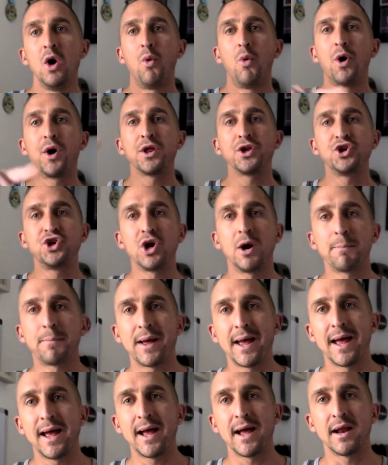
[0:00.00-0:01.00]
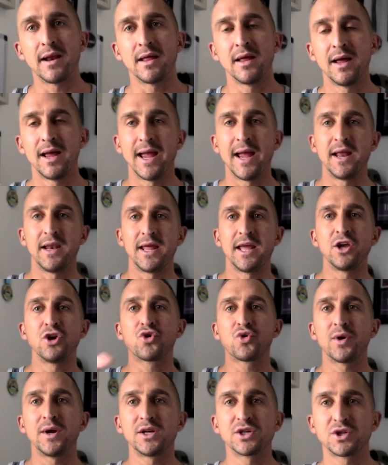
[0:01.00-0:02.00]
want to jump ahead and
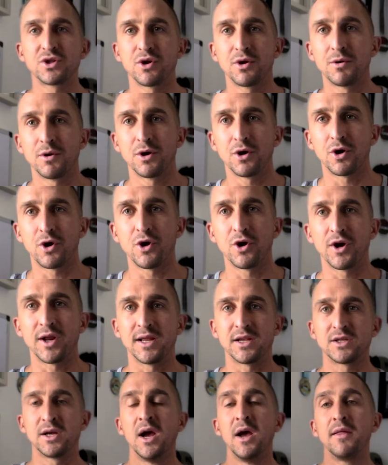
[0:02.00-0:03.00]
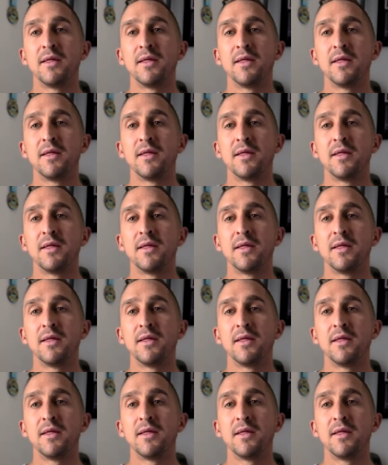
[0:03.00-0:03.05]
increase their earnings.